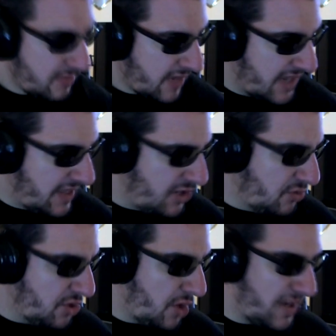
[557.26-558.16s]
And then
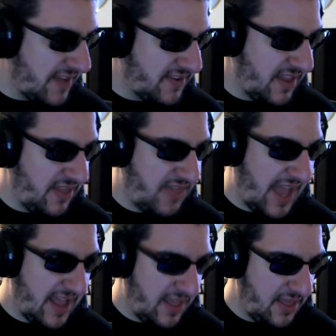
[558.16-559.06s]
you'll notice
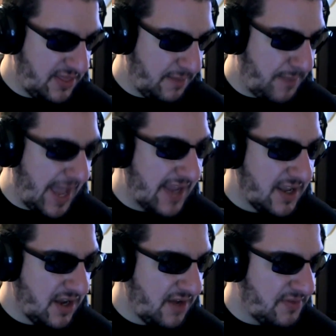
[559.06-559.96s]
that the
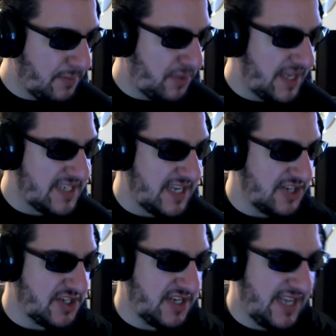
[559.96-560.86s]
back of the
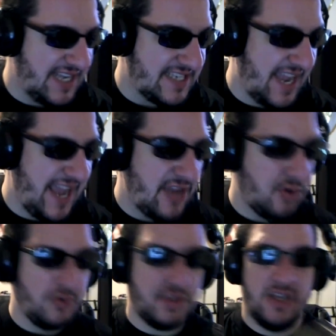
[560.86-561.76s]
PlayStation is
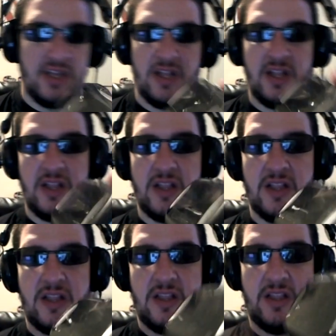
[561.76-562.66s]
angled
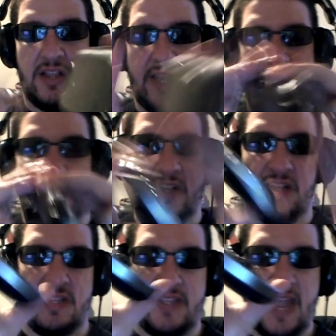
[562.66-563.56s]
like
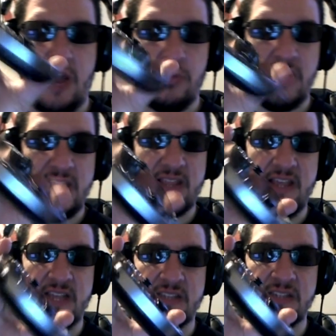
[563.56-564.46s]
down like
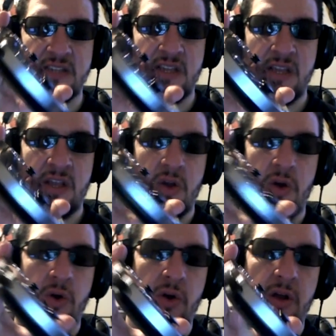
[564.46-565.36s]
this,
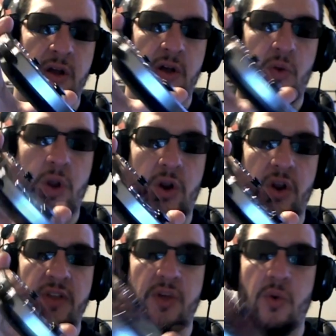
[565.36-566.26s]

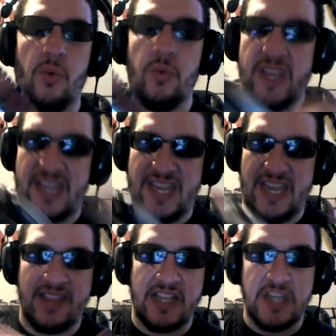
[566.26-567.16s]
where the
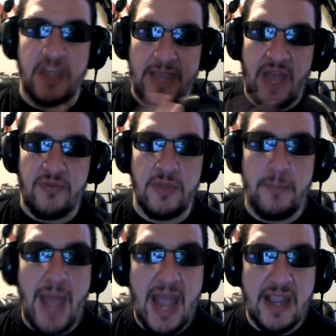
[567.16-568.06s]
heat that's coming out from the
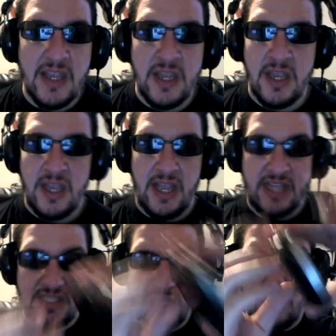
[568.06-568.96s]
back
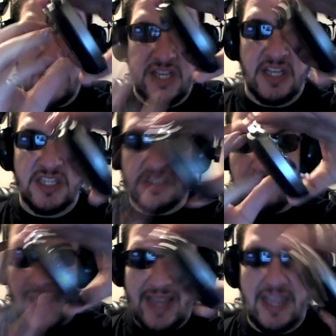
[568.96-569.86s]
is literally
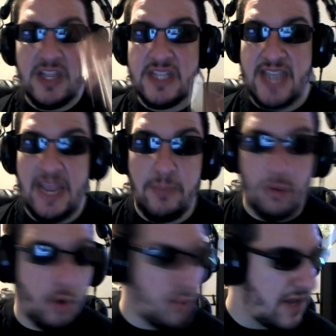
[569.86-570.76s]
smacking the
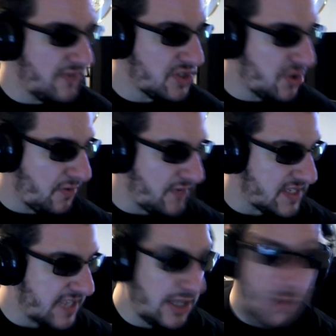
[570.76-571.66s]
table or whatever
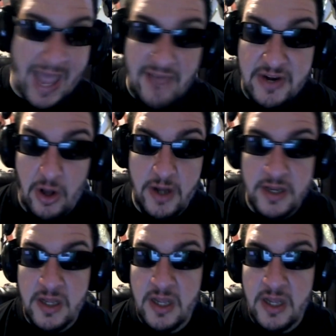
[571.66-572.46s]
surface that you have it on.